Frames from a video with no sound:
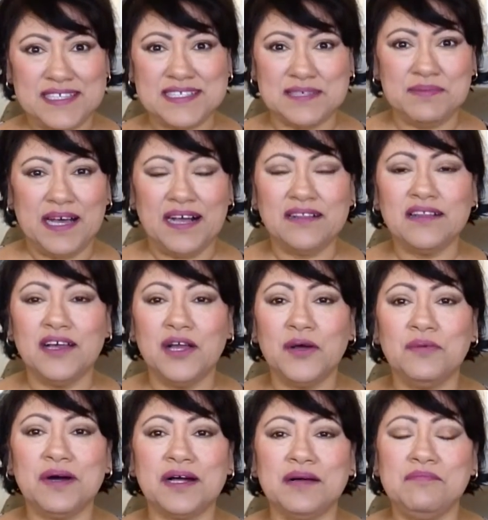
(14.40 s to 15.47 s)
Isabel.
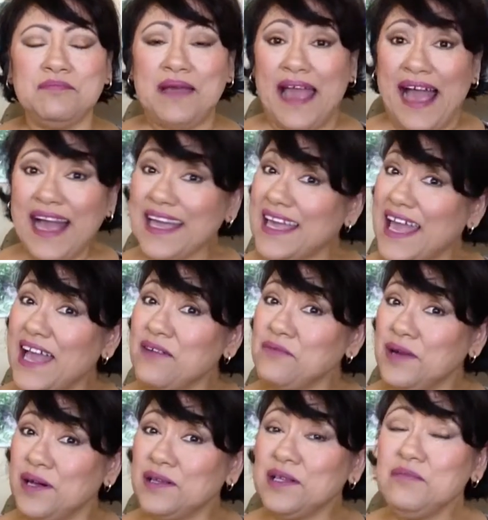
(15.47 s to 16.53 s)
Welcome back and
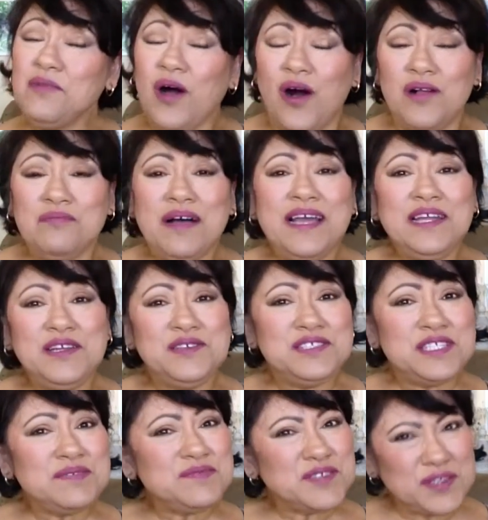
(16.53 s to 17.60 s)
welcome all my new
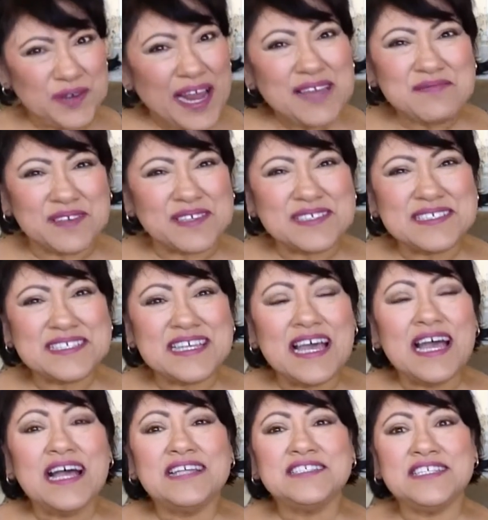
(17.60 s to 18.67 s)
subscribers.
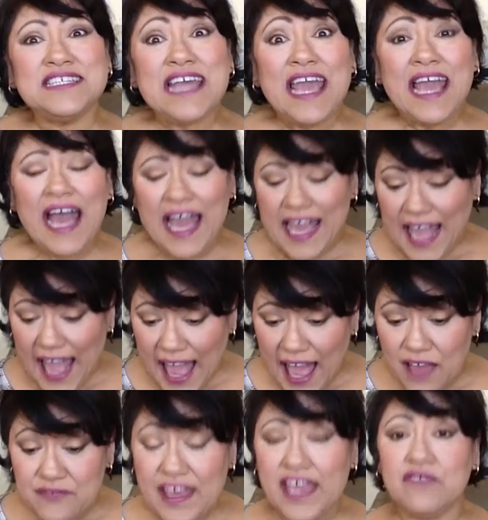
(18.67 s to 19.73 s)
Today I
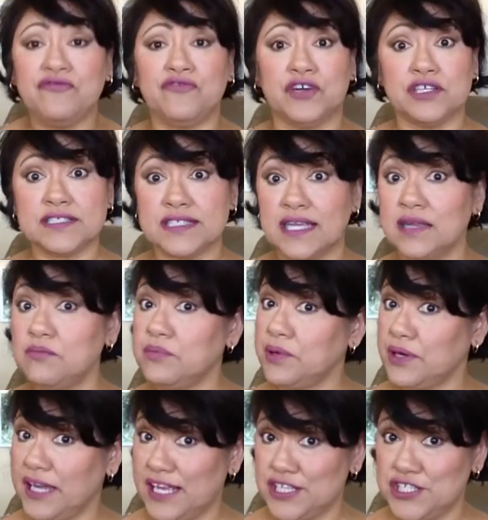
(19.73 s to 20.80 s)
have a first
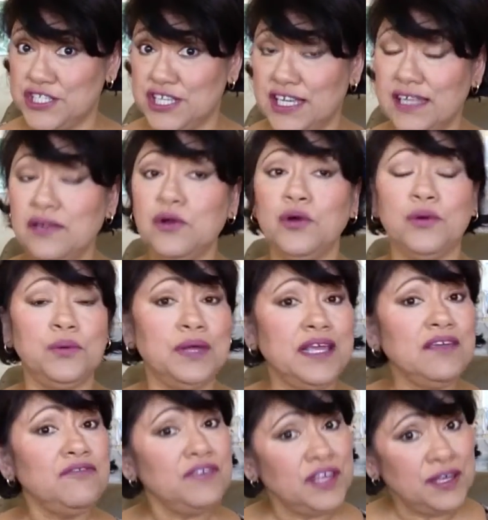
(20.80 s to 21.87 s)
impression
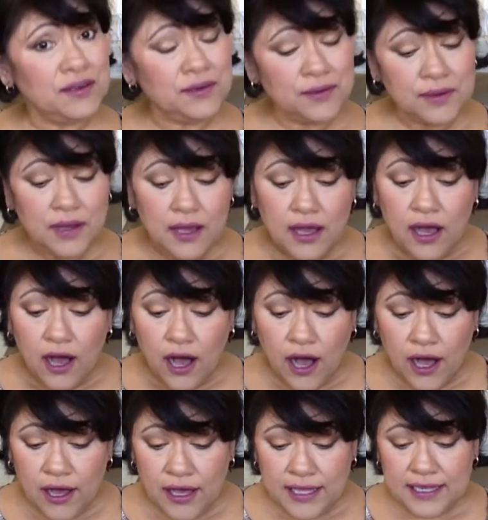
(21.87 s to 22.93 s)
review
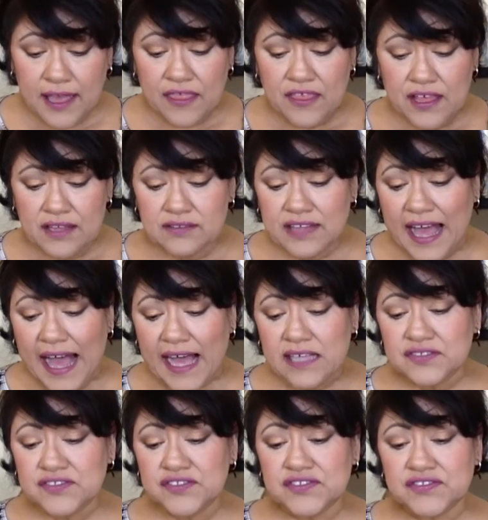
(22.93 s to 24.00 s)
on the
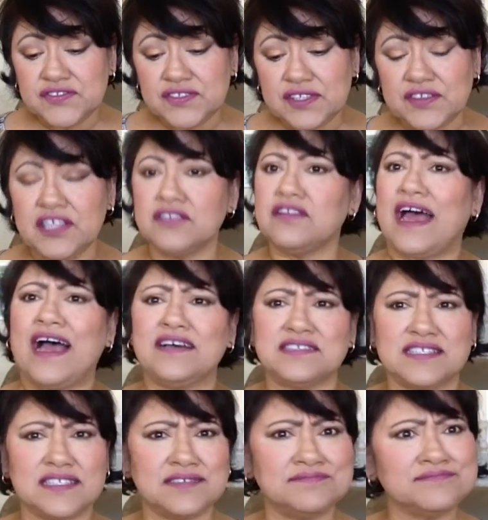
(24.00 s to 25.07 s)
last, the
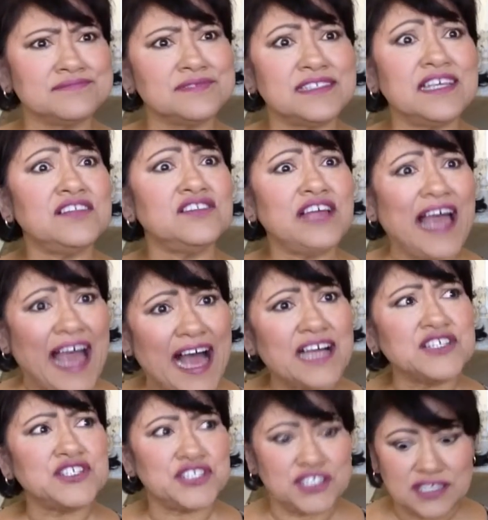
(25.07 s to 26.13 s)
last, the
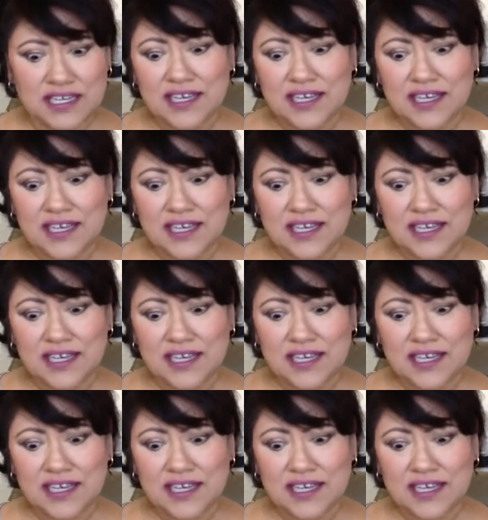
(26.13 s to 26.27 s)
Lash,